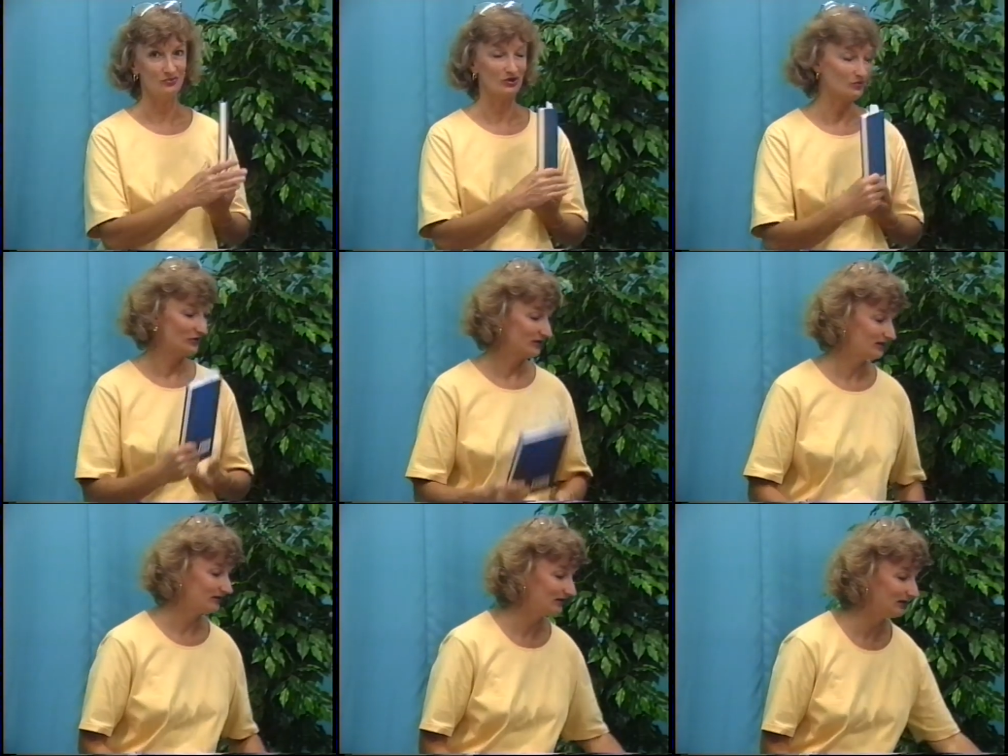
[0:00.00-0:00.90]
book, one that
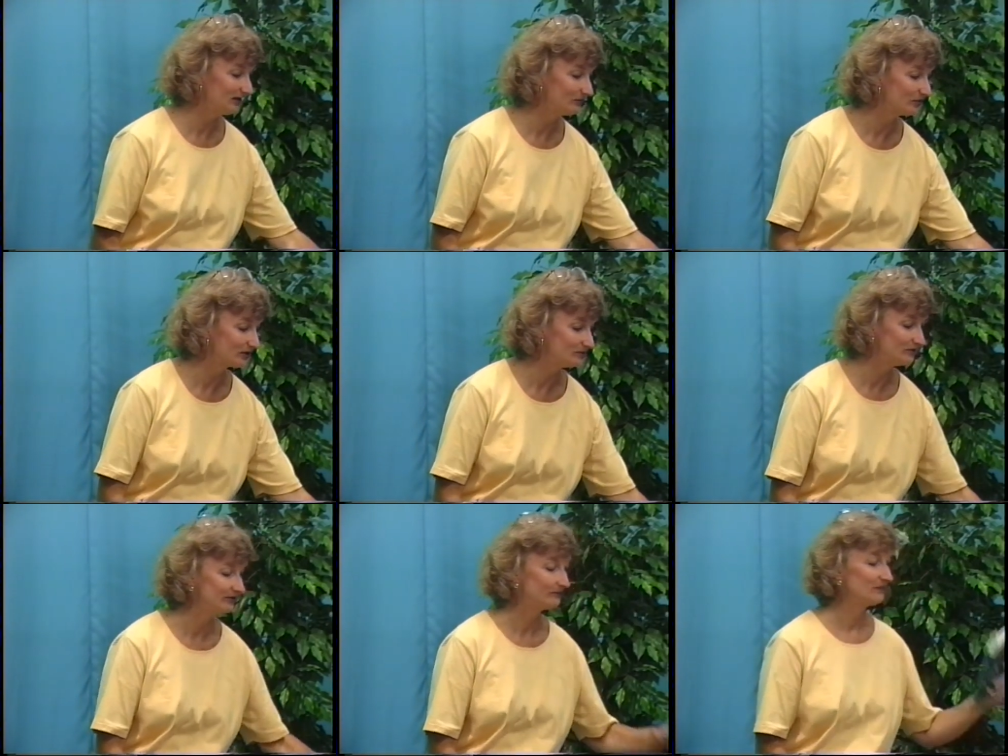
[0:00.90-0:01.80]
I'd highly
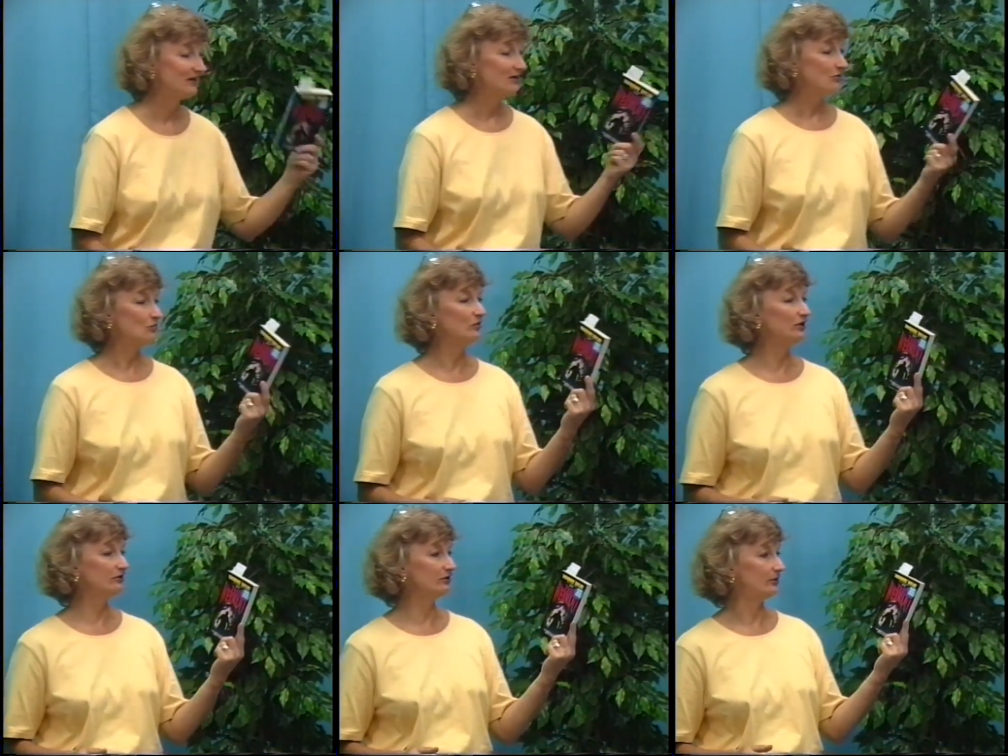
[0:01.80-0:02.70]
recommend.
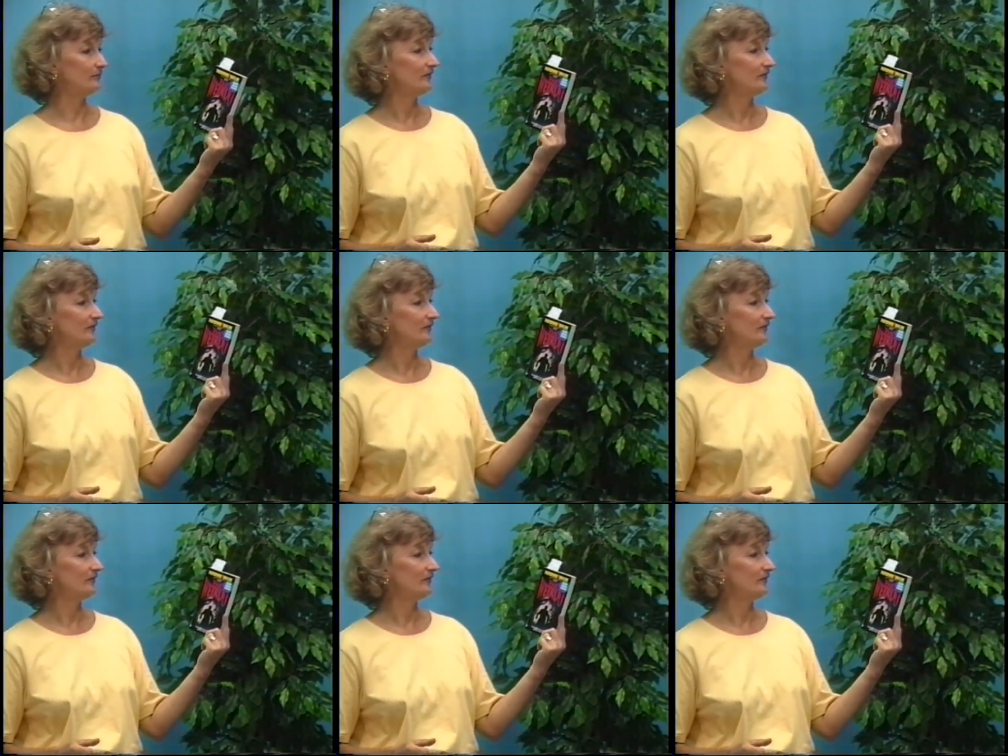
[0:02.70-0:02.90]
Weirdo